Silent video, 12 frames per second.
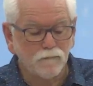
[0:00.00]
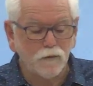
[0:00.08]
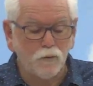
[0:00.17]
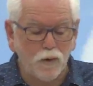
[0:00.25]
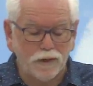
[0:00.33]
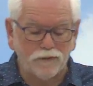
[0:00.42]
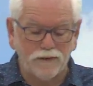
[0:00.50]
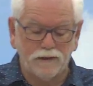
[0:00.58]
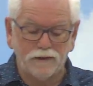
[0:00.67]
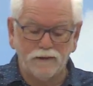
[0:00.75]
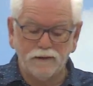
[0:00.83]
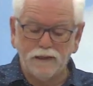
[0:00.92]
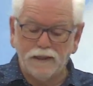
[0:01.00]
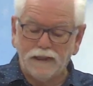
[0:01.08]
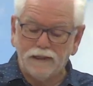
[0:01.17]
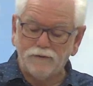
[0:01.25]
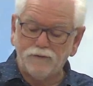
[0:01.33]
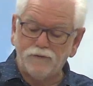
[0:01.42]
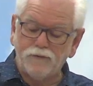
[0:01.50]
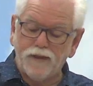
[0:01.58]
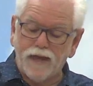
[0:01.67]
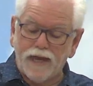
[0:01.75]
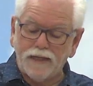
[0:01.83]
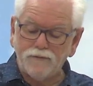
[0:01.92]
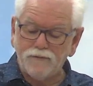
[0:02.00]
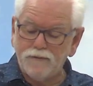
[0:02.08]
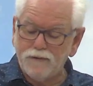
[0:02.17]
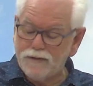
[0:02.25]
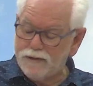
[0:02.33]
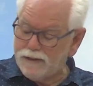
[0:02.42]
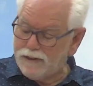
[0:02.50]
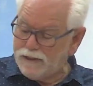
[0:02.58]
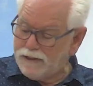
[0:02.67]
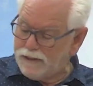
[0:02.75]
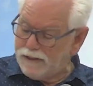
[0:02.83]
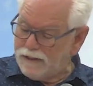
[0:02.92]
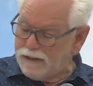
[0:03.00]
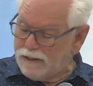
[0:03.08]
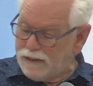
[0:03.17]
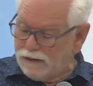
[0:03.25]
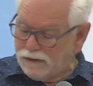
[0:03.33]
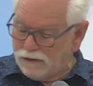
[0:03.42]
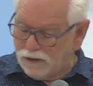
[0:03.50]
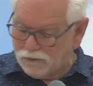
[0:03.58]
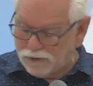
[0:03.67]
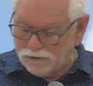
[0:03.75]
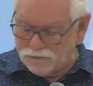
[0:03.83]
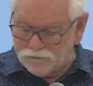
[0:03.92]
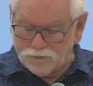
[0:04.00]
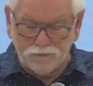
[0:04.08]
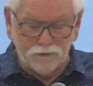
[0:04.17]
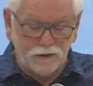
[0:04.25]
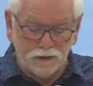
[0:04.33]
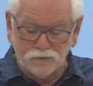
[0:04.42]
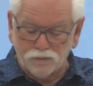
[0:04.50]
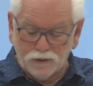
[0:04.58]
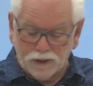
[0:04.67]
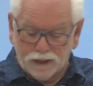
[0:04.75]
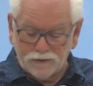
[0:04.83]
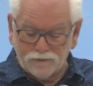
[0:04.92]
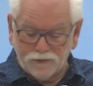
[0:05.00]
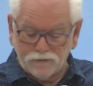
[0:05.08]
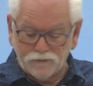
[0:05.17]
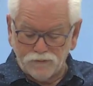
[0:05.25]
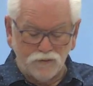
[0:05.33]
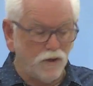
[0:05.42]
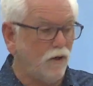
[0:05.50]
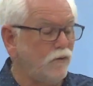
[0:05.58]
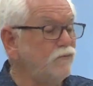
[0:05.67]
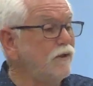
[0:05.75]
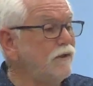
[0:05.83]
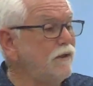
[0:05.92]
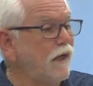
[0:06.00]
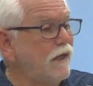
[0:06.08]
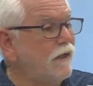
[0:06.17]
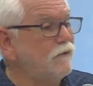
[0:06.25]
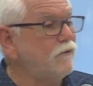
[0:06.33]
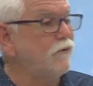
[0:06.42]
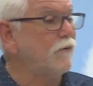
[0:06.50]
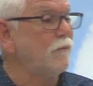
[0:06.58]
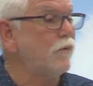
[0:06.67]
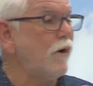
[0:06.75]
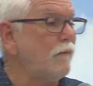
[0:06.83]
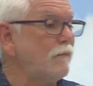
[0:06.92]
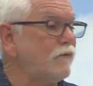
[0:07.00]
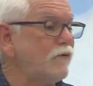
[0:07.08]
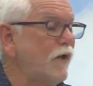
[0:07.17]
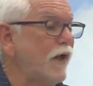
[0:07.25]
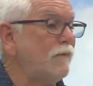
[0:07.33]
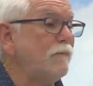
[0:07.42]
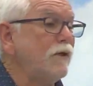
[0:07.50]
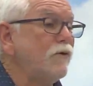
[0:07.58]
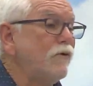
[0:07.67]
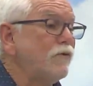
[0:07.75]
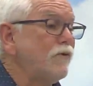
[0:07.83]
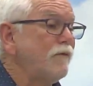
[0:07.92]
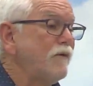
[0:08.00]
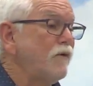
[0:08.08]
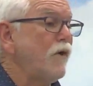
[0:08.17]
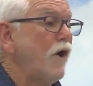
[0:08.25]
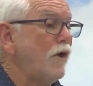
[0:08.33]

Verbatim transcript: with it, is that, you know, these Israelites, as you know, did not enter the promised land because of their